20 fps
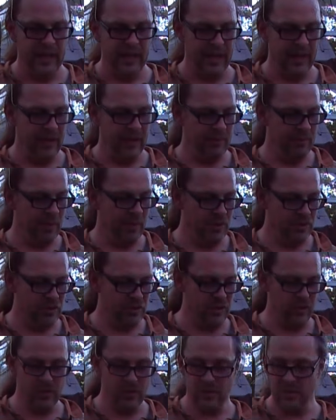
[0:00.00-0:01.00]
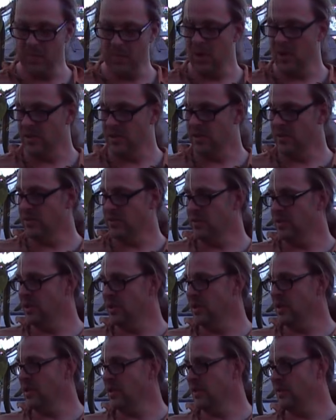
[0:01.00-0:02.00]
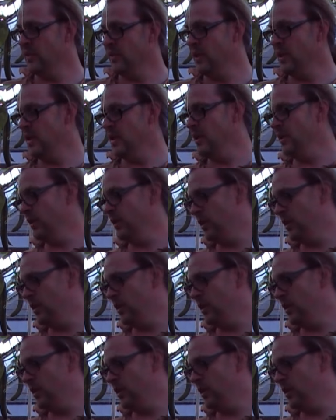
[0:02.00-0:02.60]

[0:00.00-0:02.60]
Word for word: Um, most certainly, tomatoes, the the uh,